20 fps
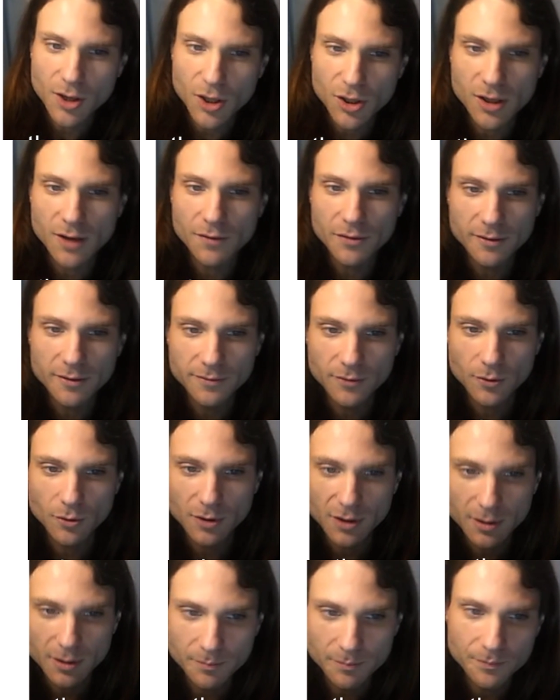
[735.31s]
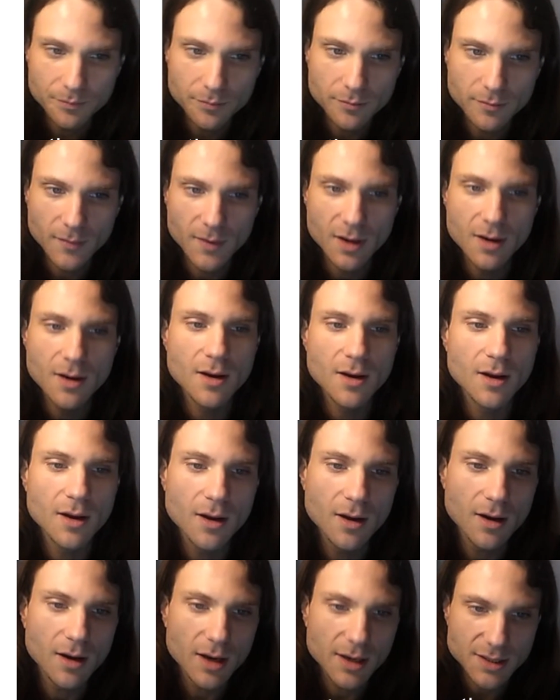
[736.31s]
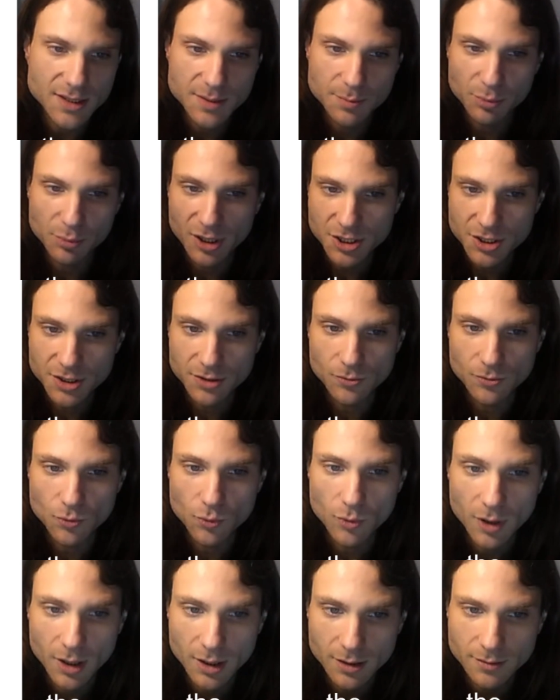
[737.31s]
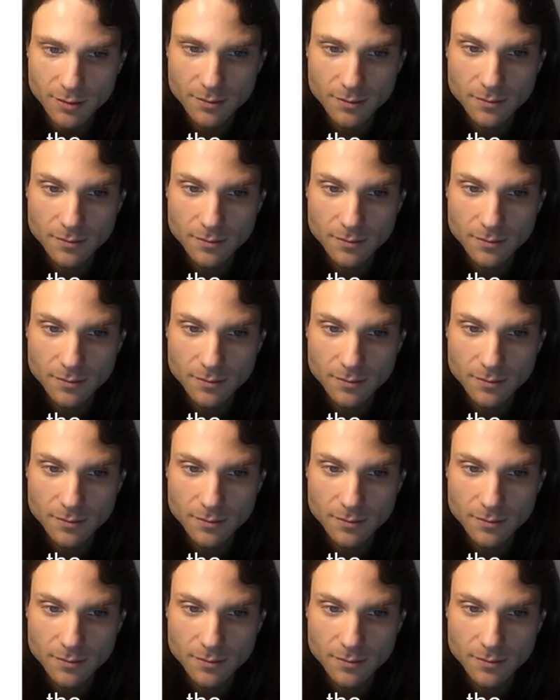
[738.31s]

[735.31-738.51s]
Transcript: of the form expression 1